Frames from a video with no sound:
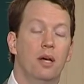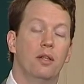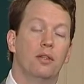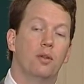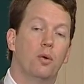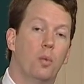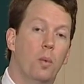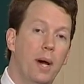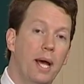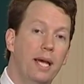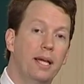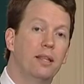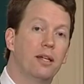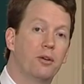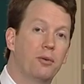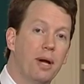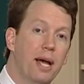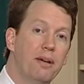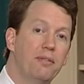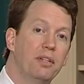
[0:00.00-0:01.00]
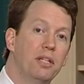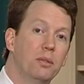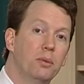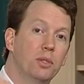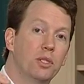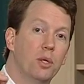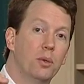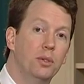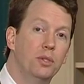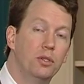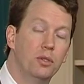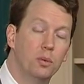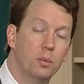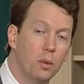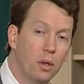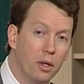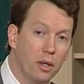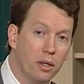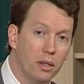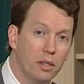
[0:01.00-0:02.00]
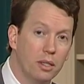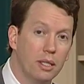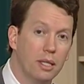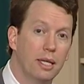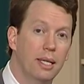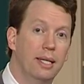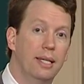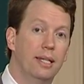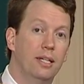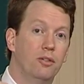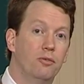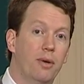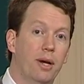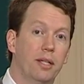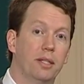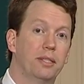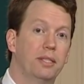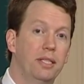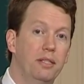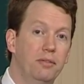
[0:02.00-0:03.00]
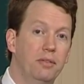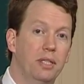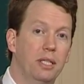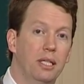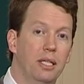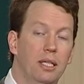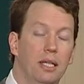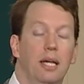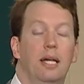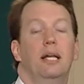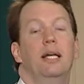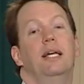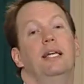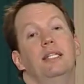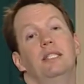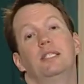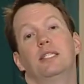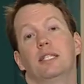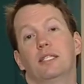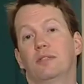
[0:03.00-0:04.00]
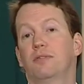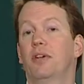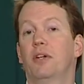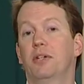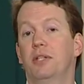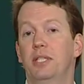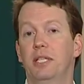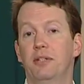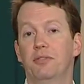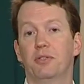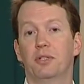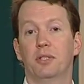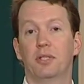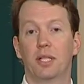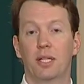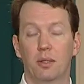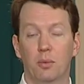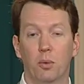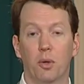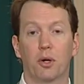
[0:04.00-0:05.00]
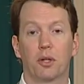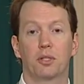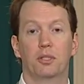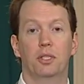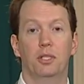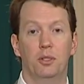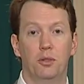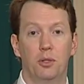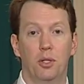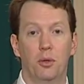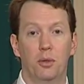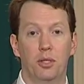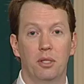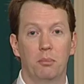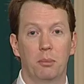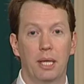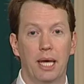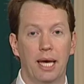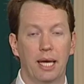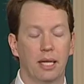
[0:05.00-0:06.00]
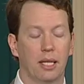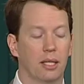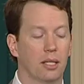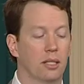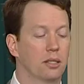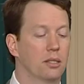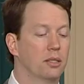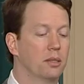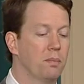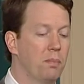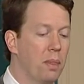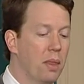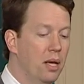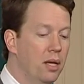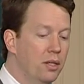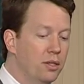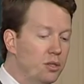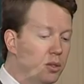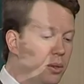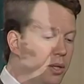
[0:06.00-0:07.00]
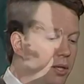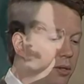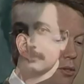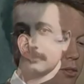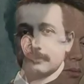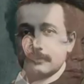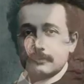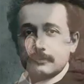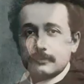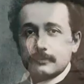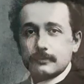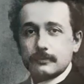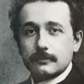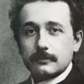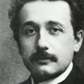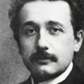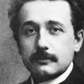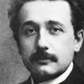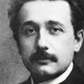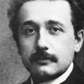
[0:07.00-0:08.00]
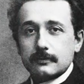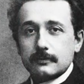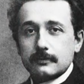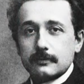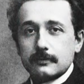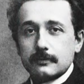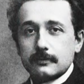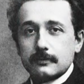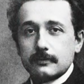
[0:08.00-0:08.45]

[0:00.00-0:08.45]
The way that gravity was going to work in relativity is just very different than it works in Newtonian mechanics. So here's a picture of Einstein.